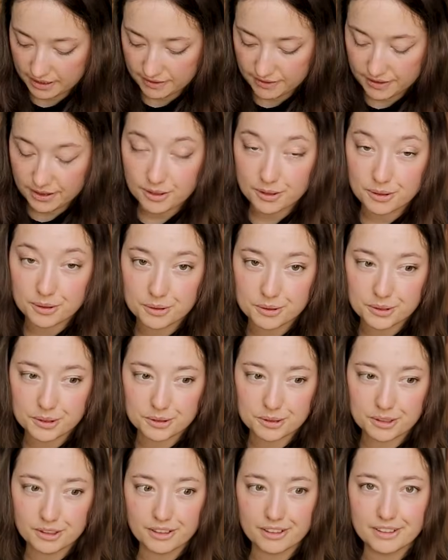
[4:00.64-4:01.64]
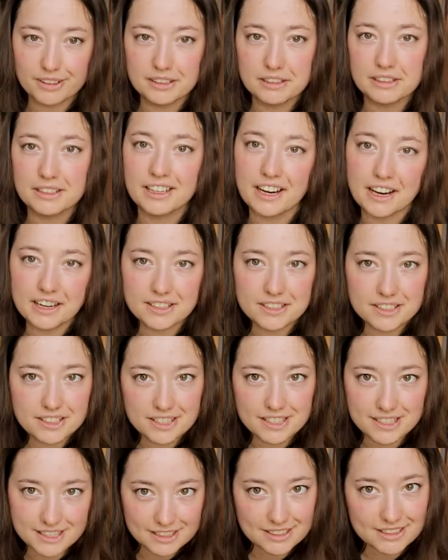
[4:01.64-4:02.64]
even though you're kind of
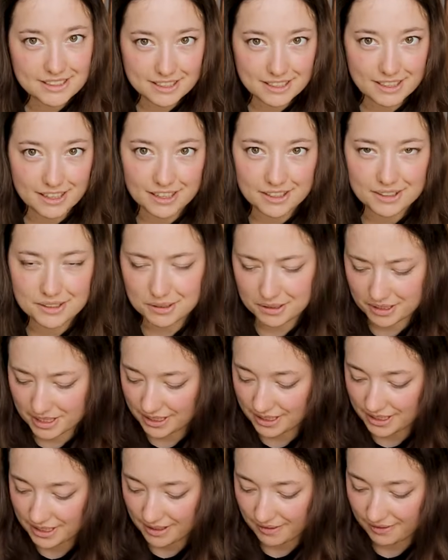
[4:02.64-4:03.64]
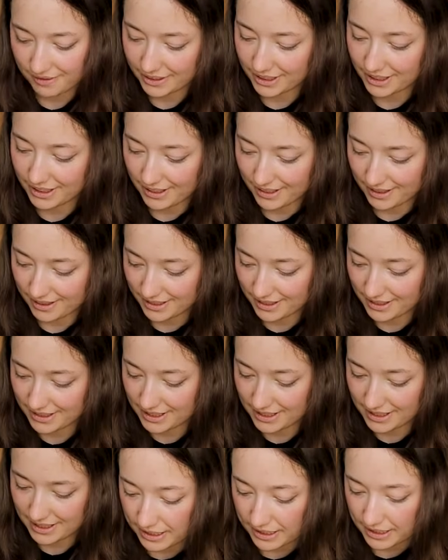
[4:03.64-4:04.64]
still scared to cut something like
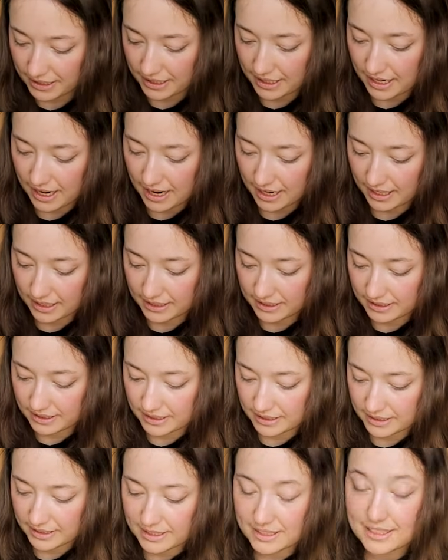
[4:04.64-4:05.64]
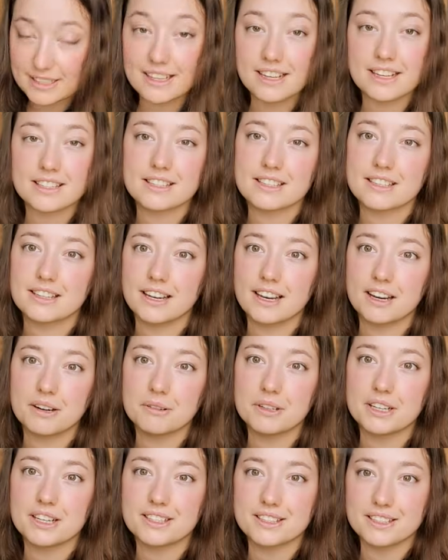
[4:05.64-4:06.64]
this, it kind of isn't as
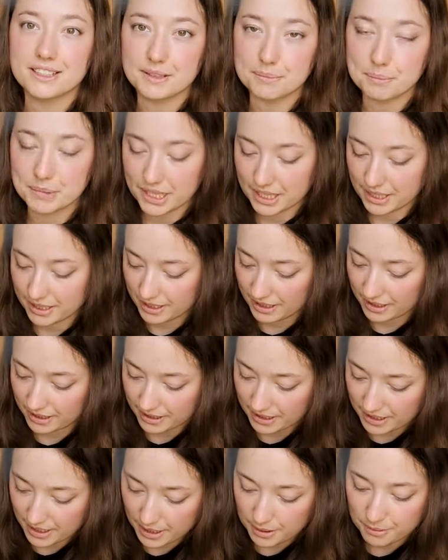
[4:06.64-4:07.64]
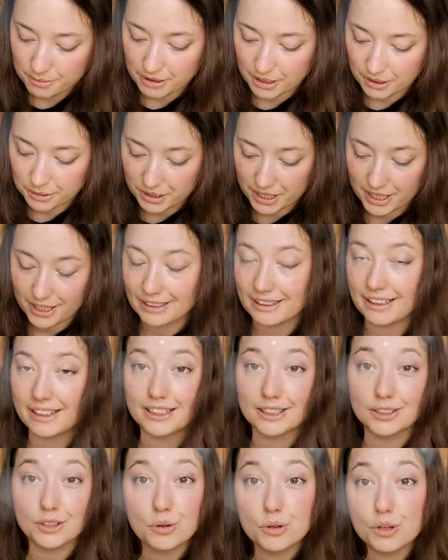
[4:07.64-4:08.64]
scary as in the beginning, where you had
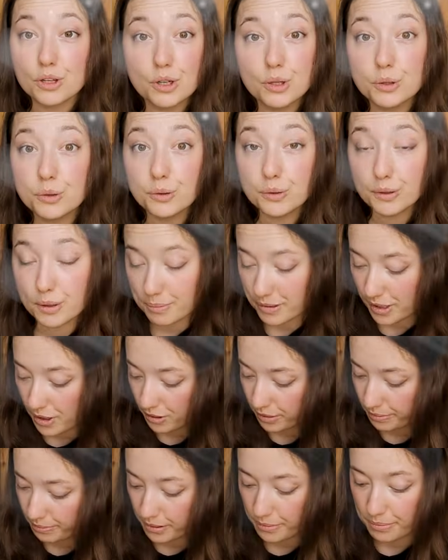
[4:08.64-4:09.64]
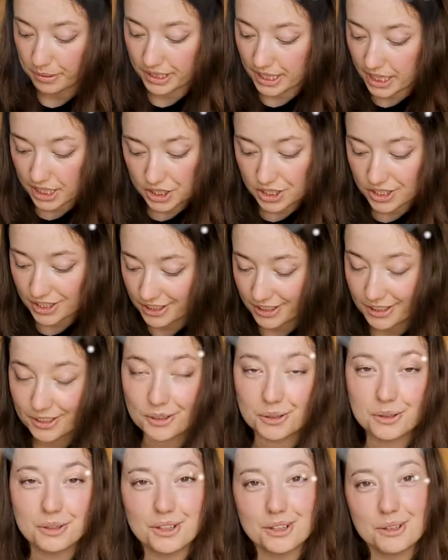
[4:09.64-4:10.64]
like no clue about propagation,
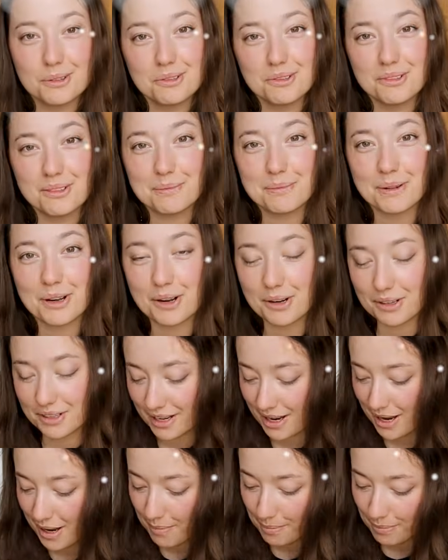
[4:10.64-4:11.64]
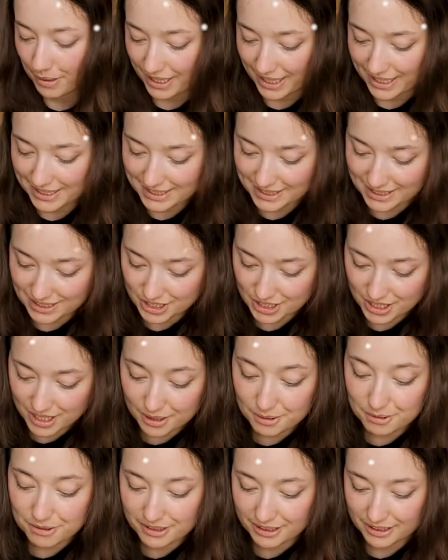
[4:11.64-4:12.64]
no clue about plants in
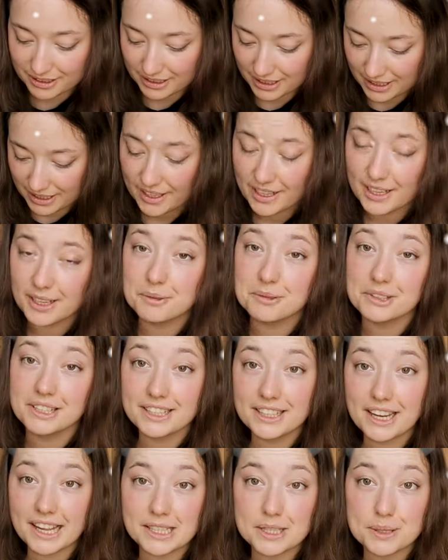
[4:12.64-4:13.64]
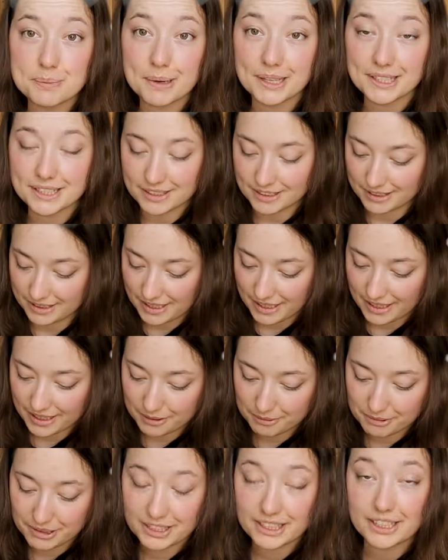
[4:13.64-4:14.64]
general. It really gets better. I
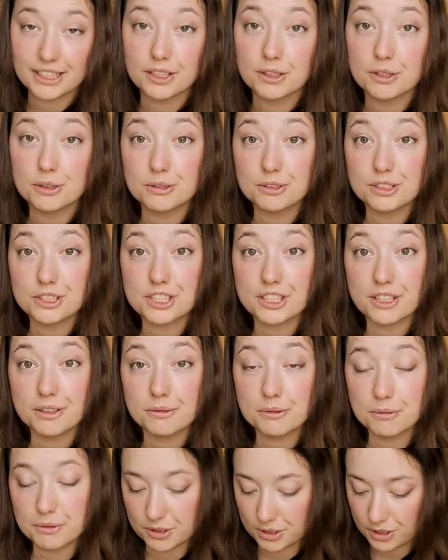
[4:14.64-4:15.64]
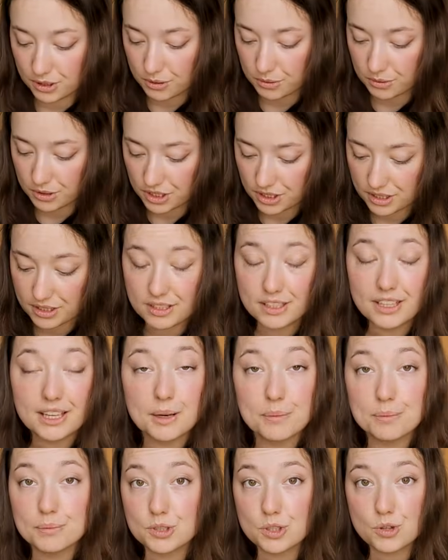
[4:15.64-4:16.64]
really encourage everyone to just
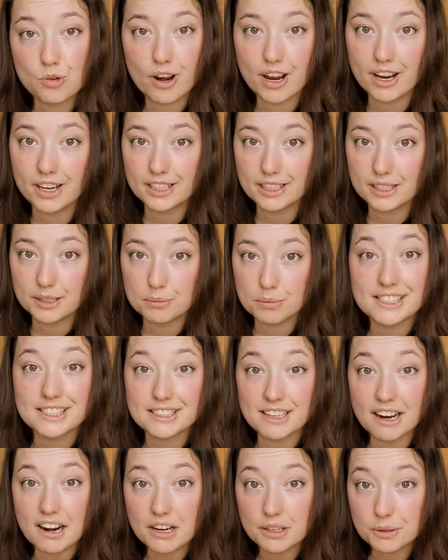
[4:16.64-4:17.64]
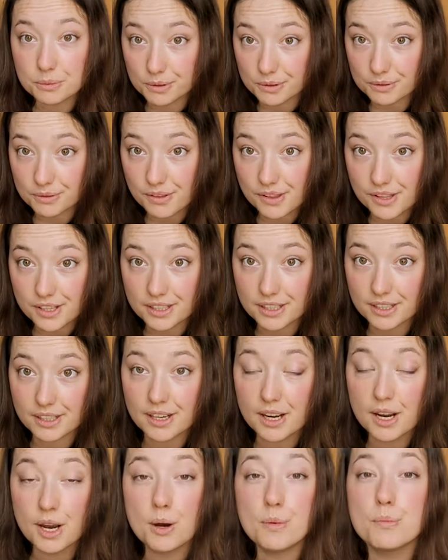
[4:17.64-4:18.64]
keep trying. Start with the
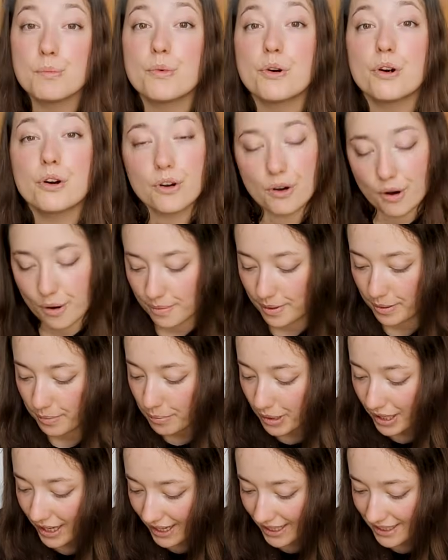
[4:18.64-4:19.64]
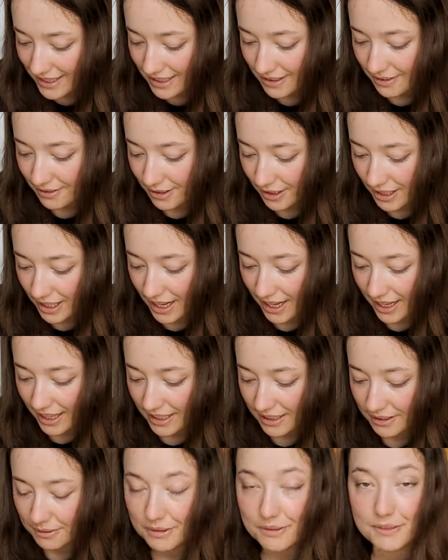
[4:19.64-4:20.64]
more common plants if you
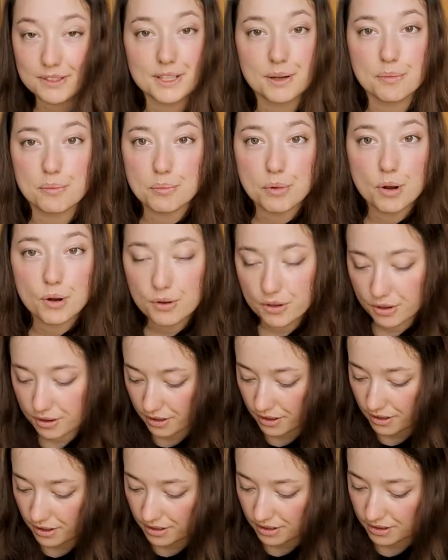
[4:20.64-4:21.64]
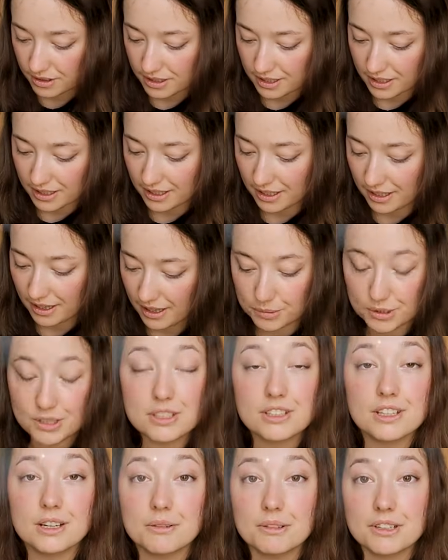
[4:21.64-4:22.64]
can, with some pothos and
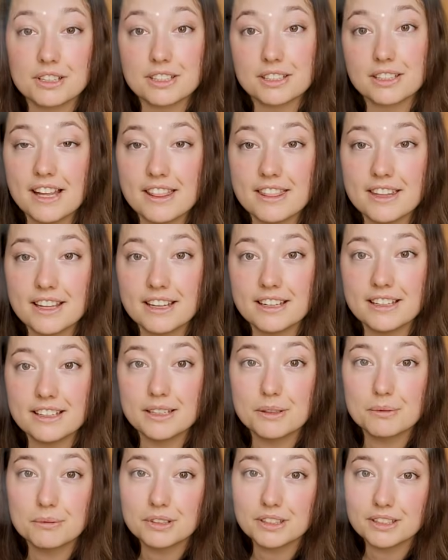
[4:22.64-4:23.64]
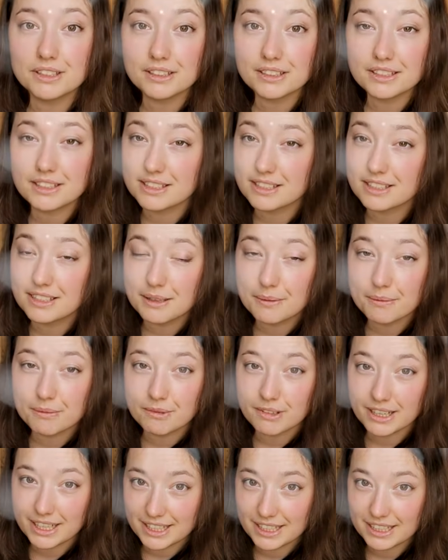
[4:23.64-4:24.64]
monsteras, and then it will seem
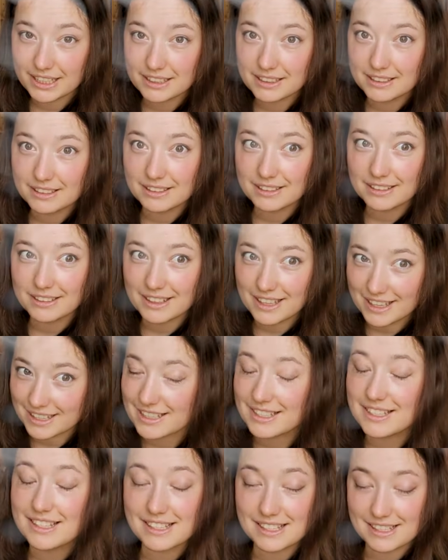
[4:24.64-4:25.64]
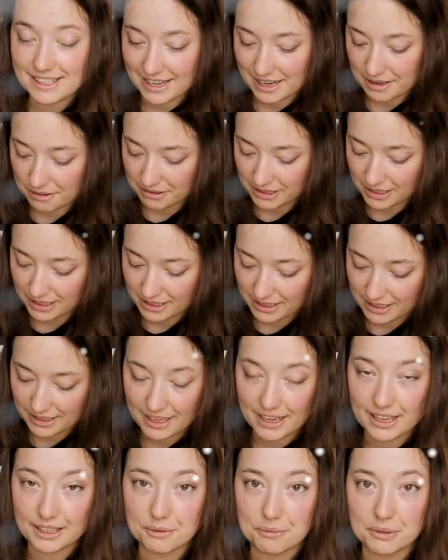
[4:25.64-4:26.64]
way less scary in
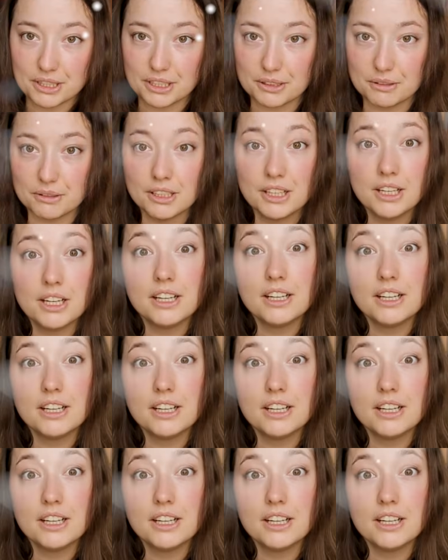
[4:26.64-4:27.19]
the end when you